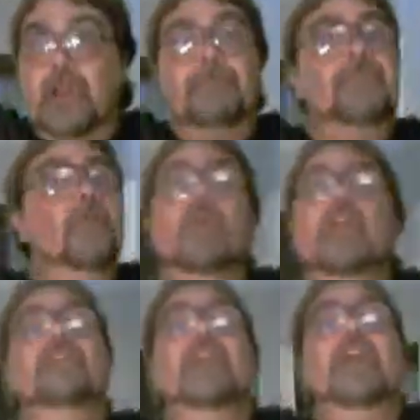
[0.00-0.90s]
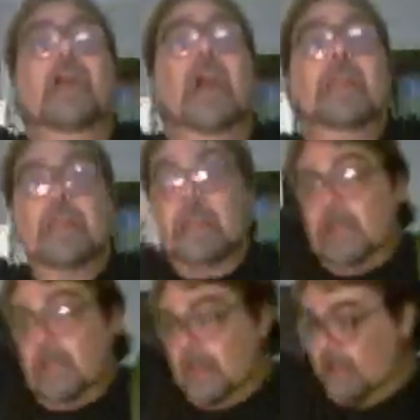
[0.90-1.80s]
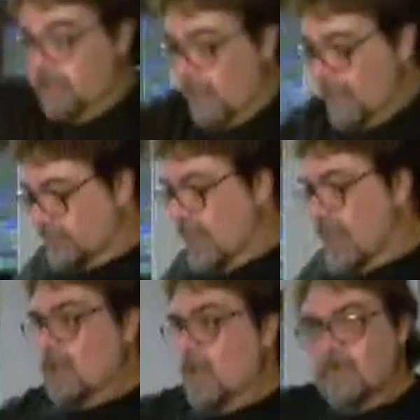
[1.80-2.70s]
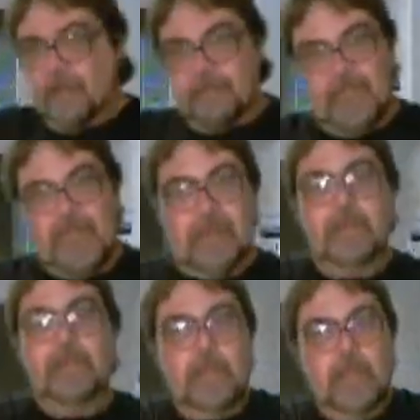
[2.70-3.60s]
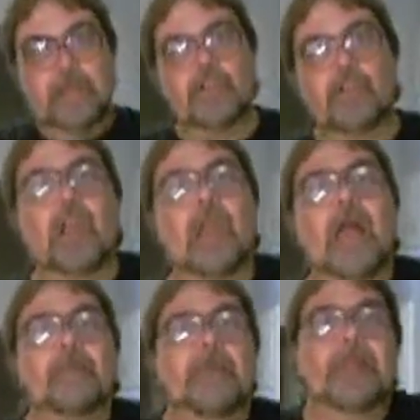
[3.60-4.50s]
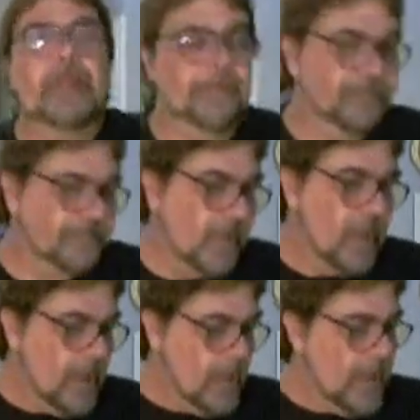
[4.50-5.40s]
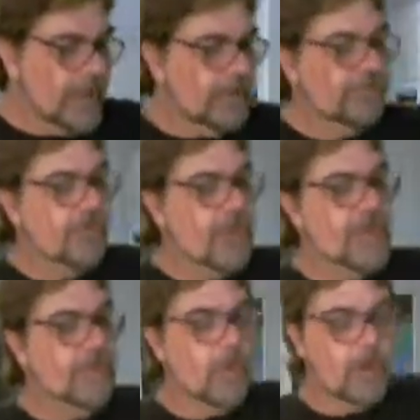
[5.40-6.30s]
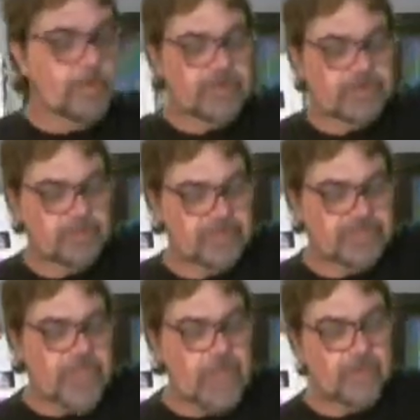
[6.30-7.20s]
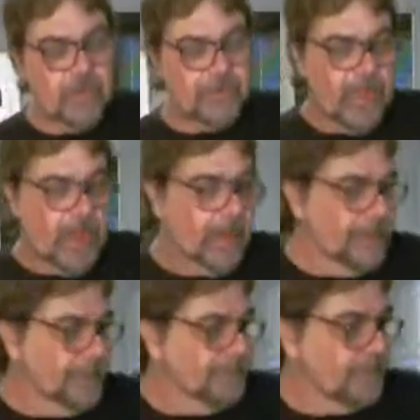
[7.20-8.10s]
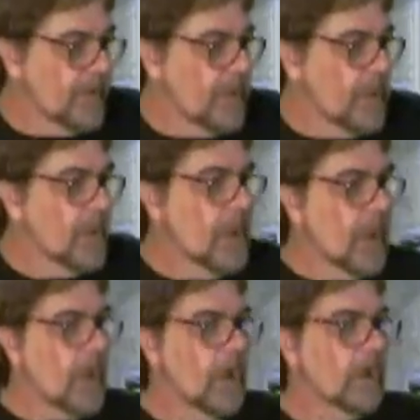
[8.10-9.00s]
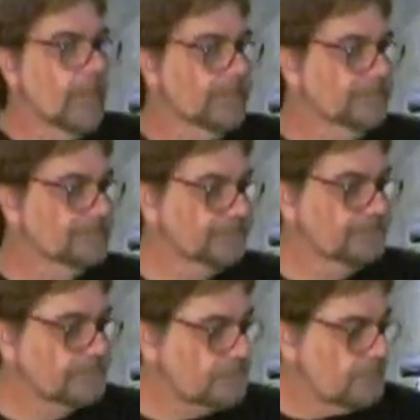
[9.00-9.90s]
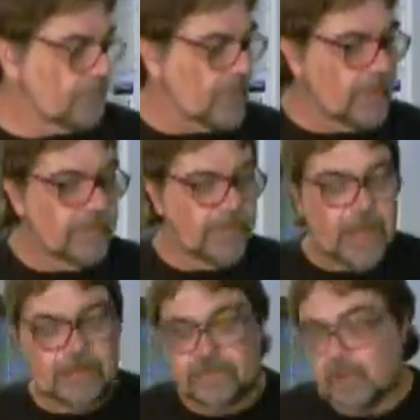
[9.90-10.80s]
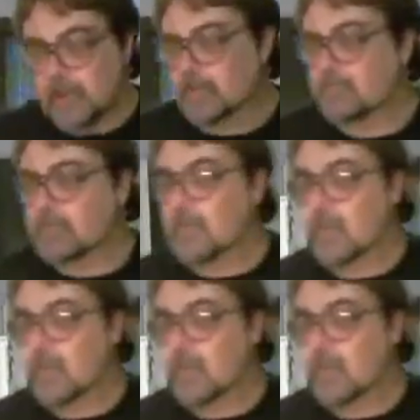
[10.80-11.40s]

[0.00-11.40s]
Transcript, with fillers: clips or whatever they got, and it drapes down over the bed, and you climb in it, and it's treated with a mosquito repellent uh, that uh, um,